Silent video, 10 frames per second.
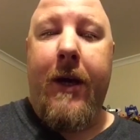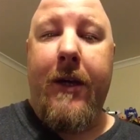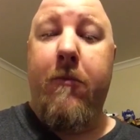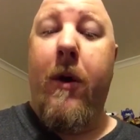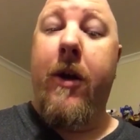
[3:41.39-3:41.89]

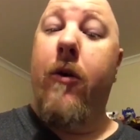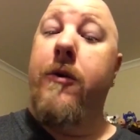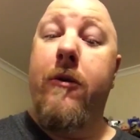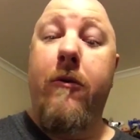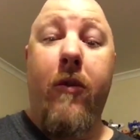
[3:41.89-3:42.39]
It's my
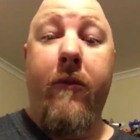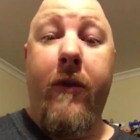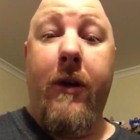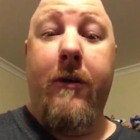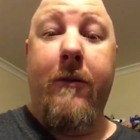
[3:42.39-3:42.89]
go-to
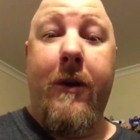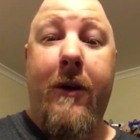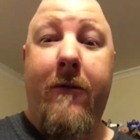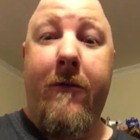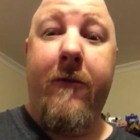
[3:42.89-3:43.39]
movie
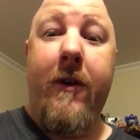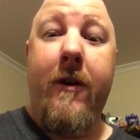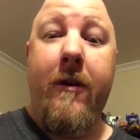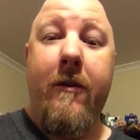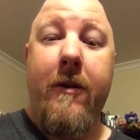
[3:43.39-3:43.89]
if
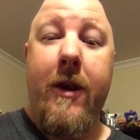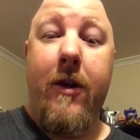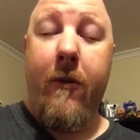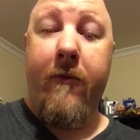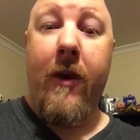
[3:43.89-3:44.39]

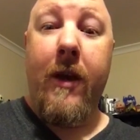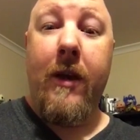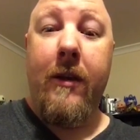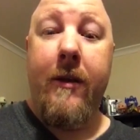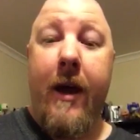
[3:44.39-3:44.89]
I'm feeling a
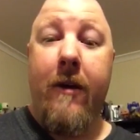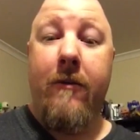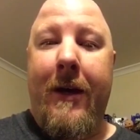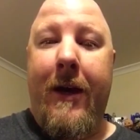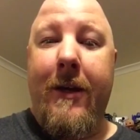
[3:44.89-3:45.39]
little
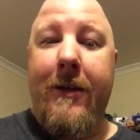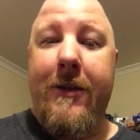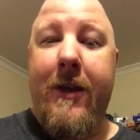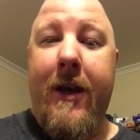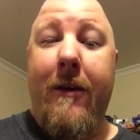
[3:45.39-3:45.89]
down. It
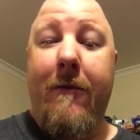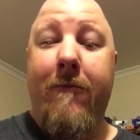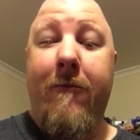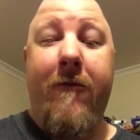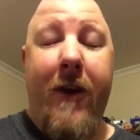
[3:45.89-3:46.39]
is a
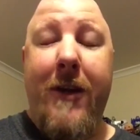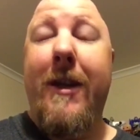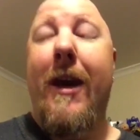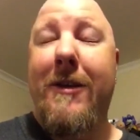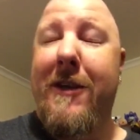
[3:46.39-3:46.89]

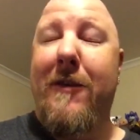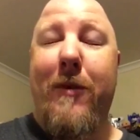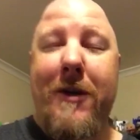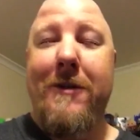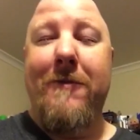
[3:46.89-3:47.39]
fantastic
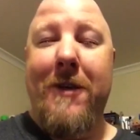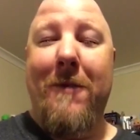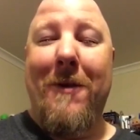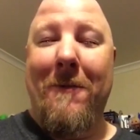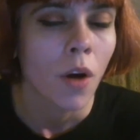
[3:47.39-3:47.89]
piece of
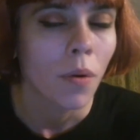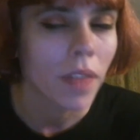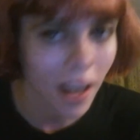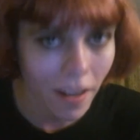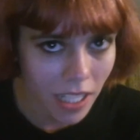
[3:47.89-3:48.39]
cinema.
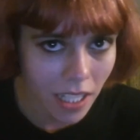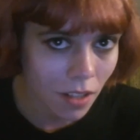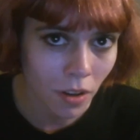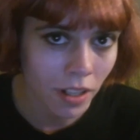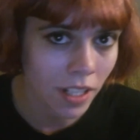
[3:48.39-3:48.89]
Without having
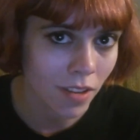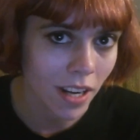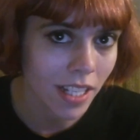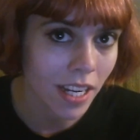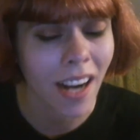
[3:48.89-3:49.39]
seen Dorkness
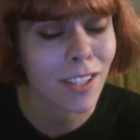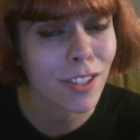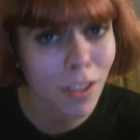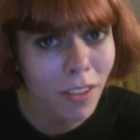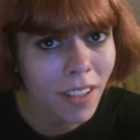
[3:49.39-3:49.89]
Rising, I
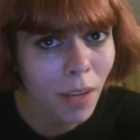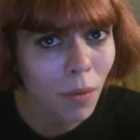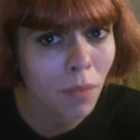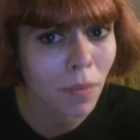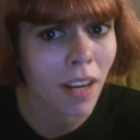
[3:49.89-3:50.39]
certainly
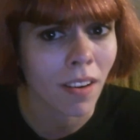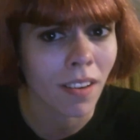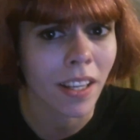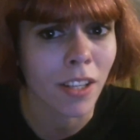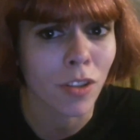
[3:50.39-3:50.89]
wouldn't be
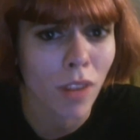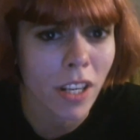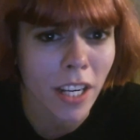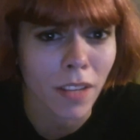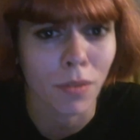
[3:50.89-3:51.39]
currently
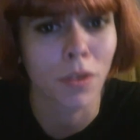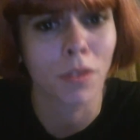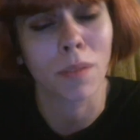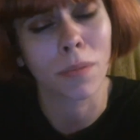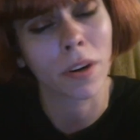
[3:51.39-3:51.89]
trudging
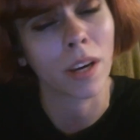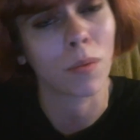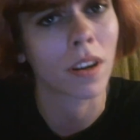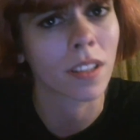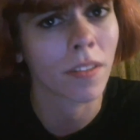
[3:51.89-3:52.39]
through the murky
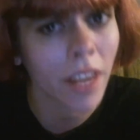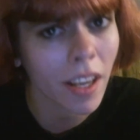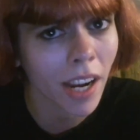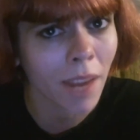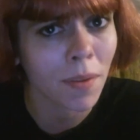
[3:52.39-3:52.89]
waters of
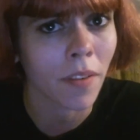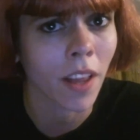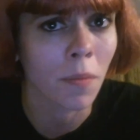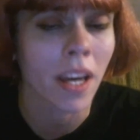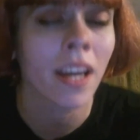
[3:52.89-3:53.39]
video game
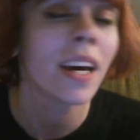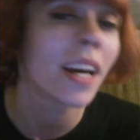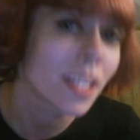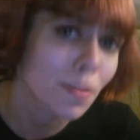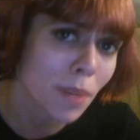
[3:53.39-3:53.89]
development,
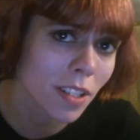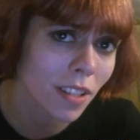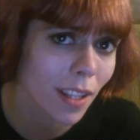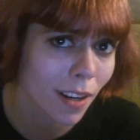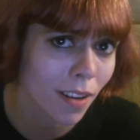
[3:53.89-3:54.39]

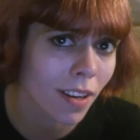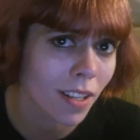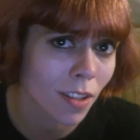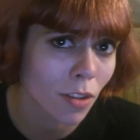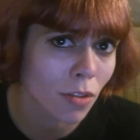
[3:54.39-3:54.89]
especially in the
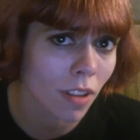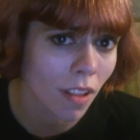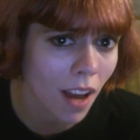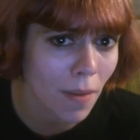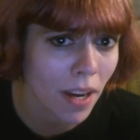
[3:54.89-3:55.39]
current social
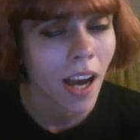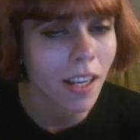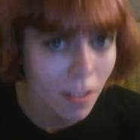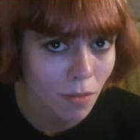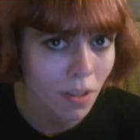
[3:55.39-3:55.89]
climate. I
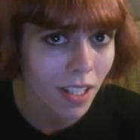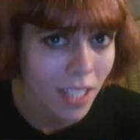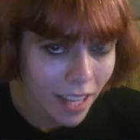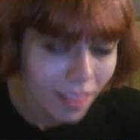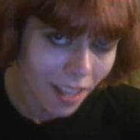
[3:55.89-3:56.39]
just wanted to
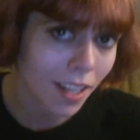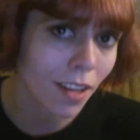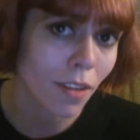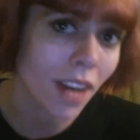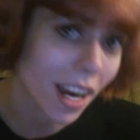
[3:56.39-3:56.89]
say thank
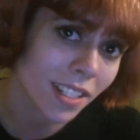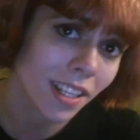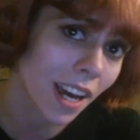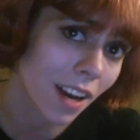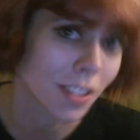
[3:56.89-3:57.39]
you, guys
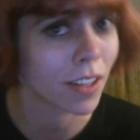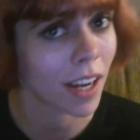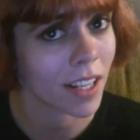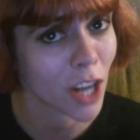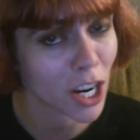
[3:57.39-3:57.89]
and gals. You
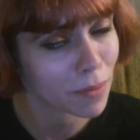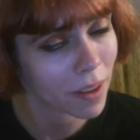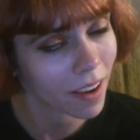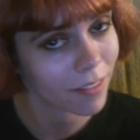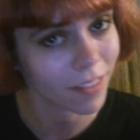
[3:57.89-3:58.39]
guys changed my
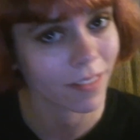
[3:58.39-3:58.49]
life.